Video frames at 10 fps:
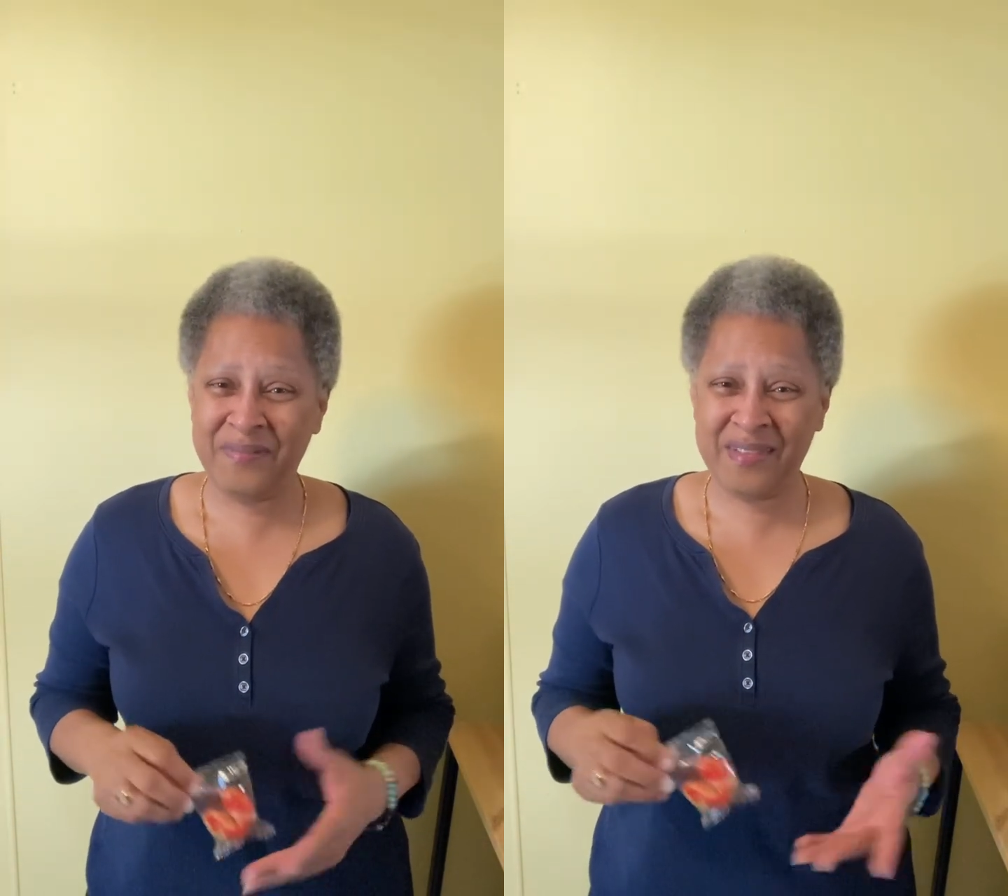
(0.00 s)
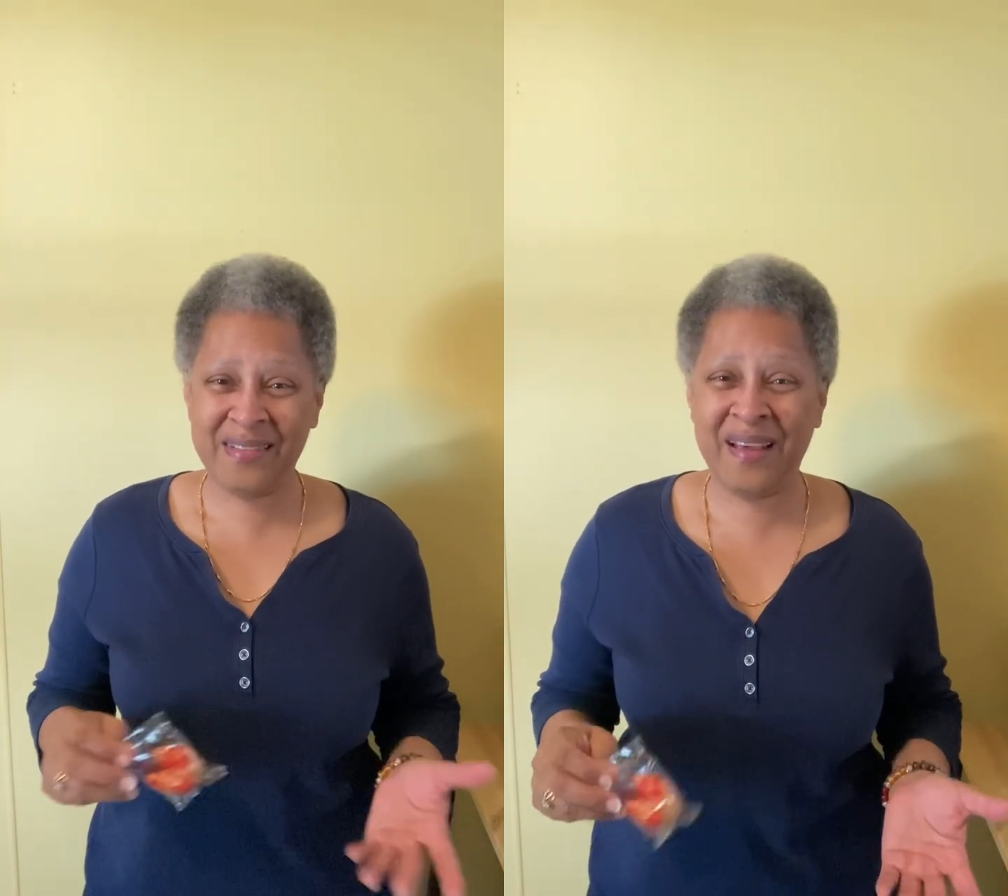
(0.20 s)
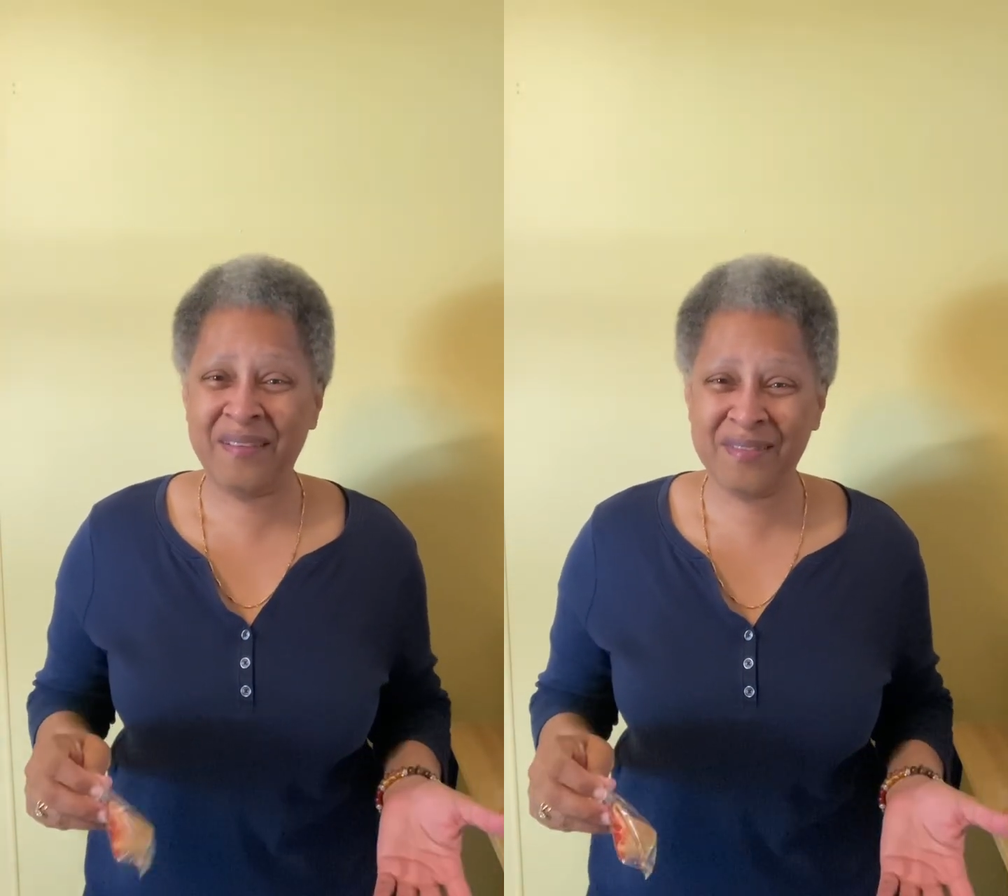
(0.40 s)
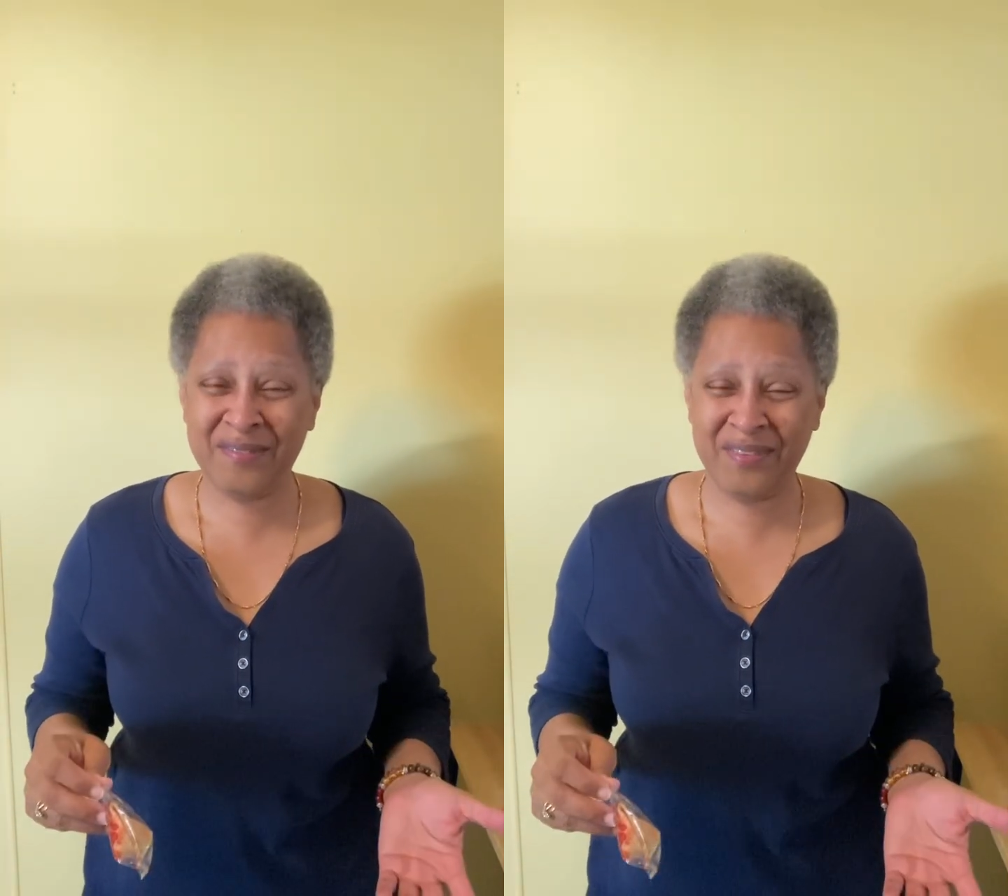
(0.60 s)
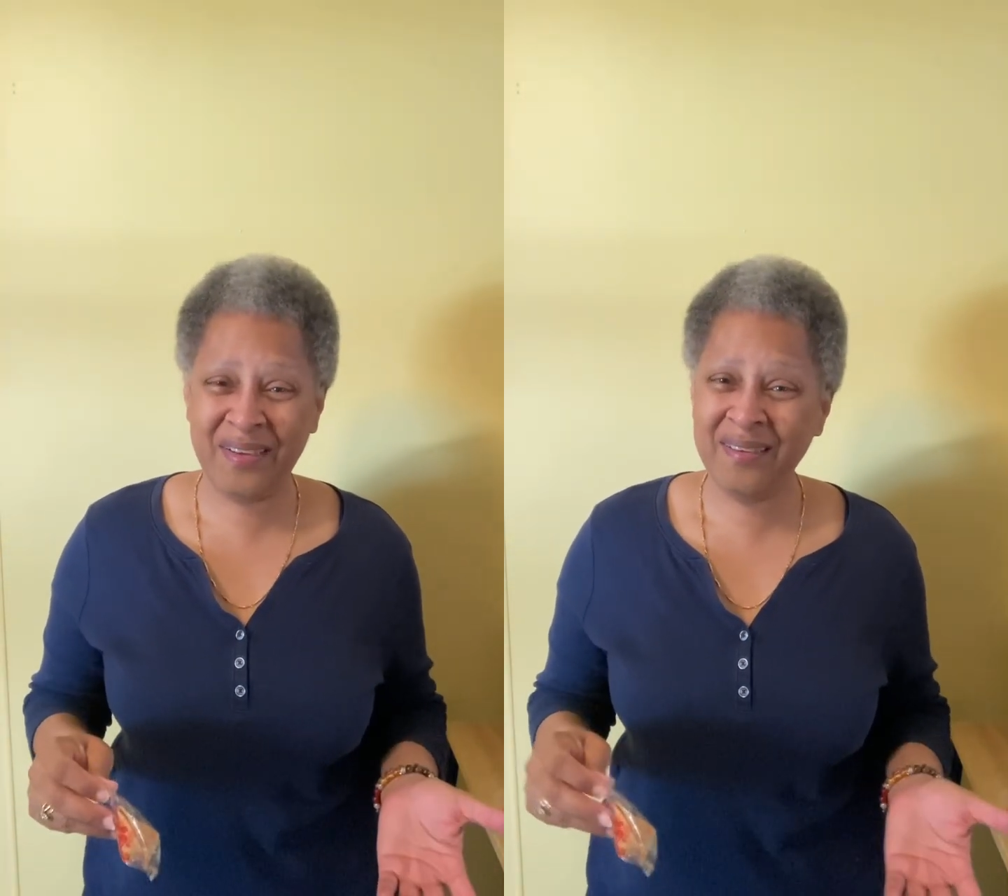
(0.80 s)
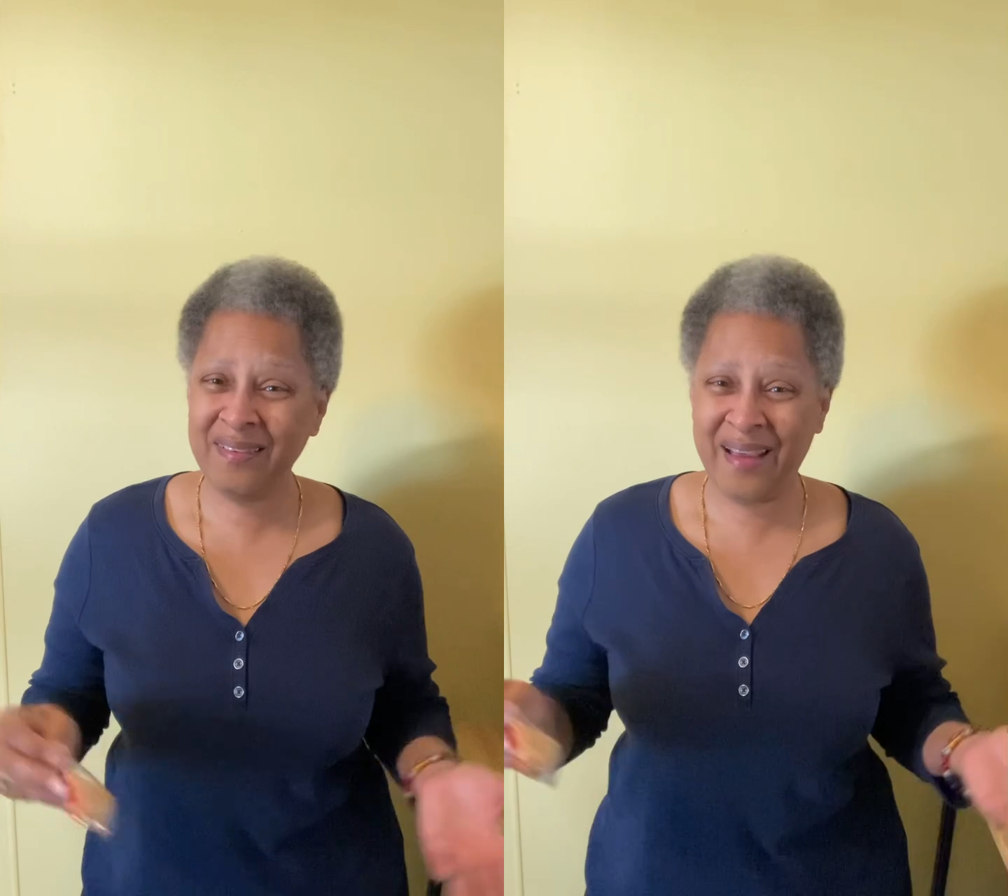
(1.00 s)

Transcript: just have some fun,